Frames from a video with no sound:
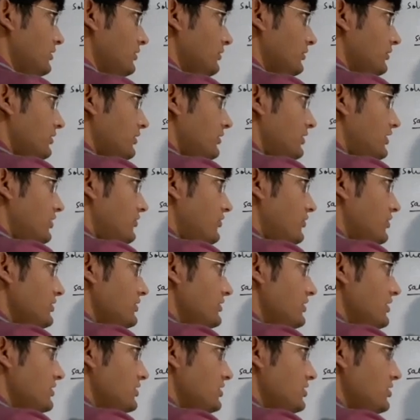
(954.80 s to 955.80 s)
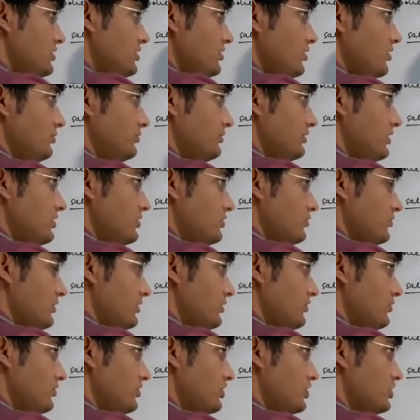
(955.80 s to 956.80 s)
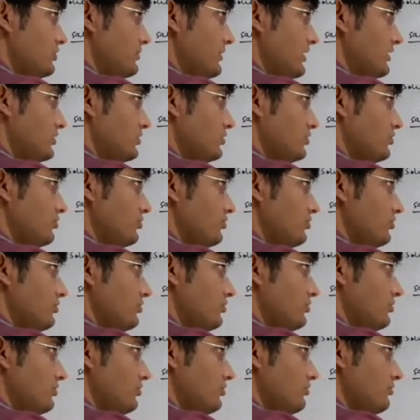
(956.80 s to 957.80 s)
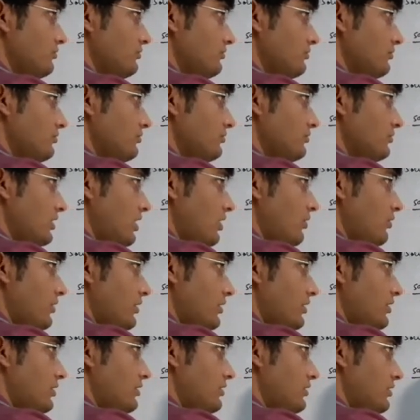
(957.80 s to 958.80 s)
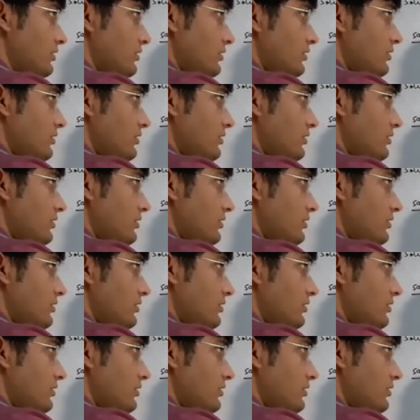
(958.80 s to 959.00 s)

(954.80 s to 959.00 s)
the differentiation of this one with respect to our